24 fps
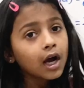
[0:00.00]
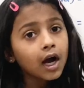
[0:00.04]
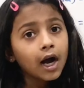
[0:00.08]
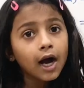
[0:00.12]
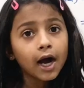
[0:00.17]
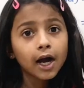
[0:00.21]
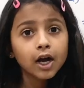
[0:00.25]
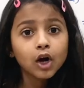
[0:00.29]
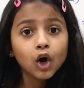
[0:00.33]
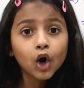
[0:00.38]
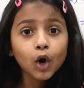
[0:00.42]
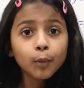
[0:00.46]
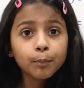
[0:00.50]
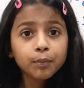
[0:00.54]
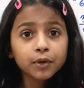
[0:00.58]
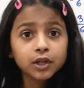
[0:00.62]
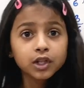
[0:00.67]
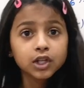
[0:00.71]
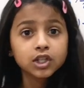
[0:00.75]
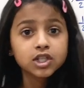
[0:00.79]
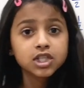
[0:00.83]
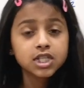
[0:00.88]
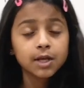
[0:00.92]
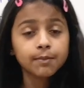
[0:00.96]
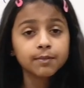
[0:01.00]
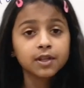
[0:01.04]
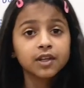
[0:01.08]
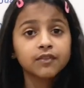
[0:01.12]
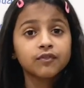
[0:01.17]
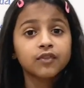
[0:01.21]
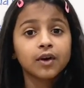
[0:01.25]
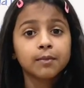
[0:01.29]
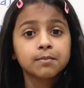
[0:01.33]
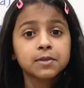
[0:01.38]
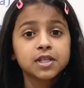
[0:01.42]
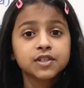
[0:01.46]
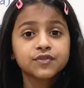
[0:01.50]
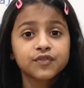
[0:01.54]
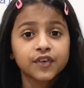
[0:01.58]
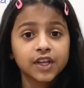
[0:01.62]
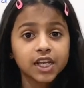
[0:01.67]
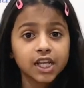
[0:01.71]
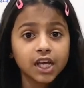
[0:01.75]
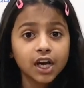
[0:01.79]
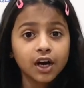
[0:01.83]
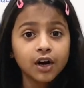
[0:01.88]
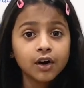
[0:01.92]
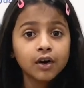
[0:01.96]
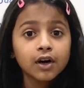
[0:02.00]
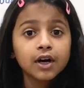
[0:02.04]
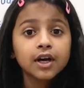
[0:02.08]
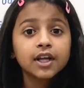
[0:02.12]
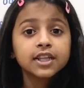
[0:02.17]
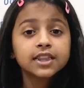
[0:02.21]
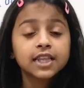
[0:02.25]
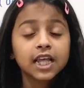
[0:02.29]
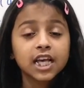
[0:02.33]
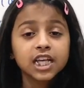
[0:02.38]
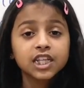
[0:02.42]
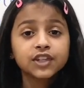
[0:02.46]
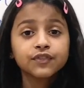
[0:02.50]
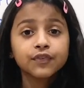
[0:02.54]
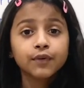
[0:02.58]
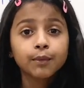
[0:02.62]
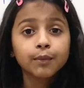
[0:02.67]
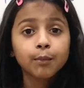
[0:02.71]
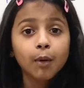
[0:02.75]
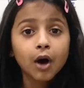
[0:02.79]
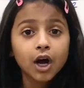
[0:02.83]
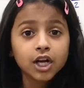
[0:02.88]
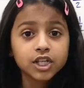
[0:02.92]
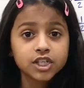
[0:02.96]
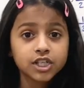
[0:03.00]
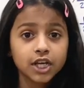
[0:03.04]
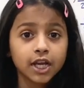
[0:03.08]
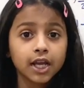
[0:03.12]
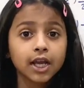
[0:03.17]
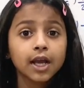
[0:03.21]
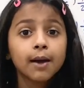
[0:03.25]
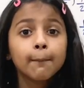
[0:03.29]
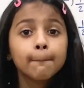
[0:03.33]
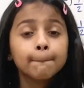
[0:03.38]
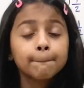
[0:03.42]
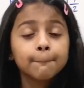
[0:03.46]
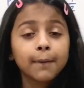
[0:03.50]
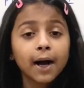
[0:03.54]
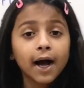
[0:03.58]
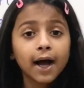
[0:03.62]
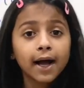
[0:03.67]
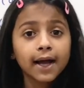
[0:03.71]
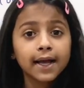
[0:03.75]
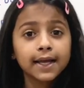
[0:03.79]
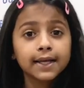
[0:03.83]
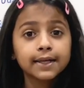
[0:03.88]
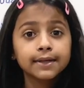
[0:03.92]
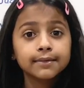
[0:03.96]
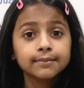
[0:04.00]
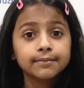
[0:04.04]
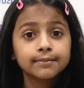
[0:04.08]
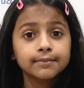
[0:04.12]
I hope you learned something from this video. Thanks for watching. Bye.